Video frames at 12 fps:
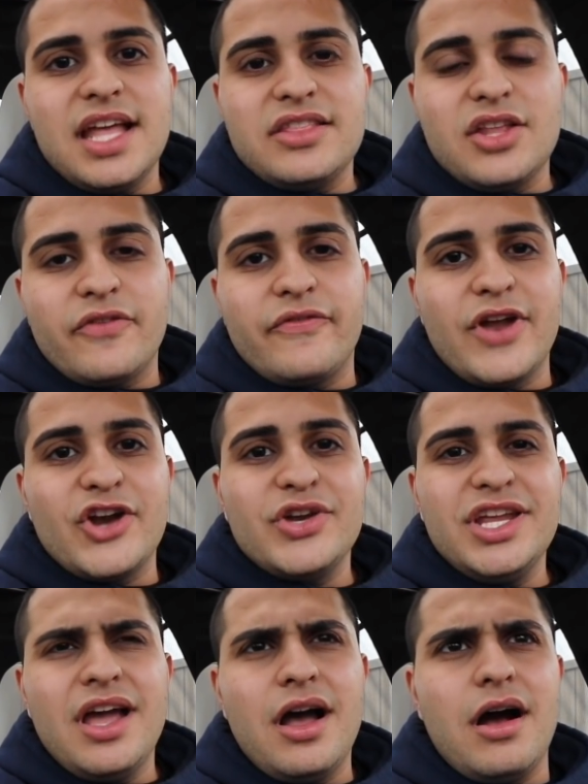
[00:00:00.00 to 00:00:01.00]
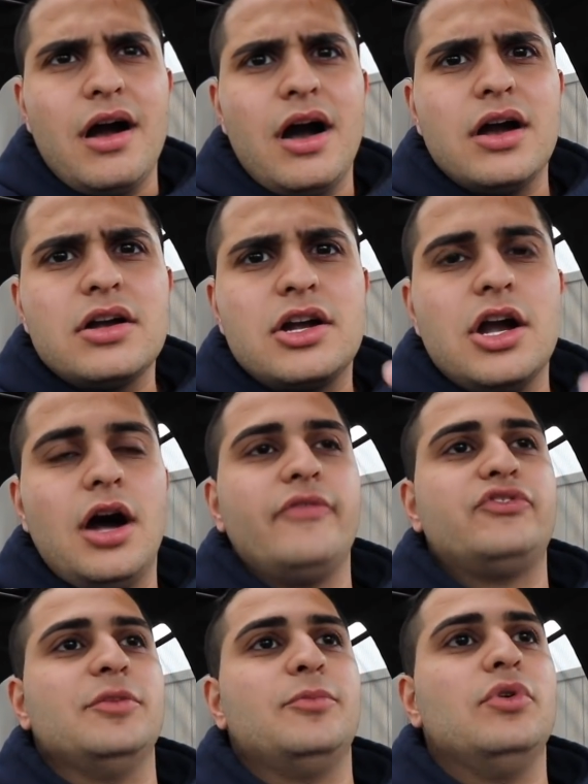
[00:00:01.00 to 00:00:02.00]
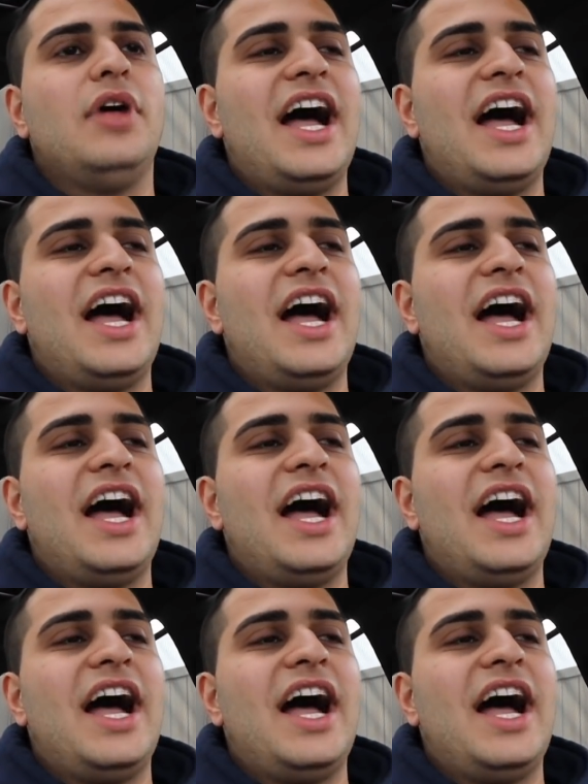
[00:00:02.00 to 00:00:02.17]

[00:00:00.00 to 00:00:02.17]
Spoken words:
that they're very uncomfortable.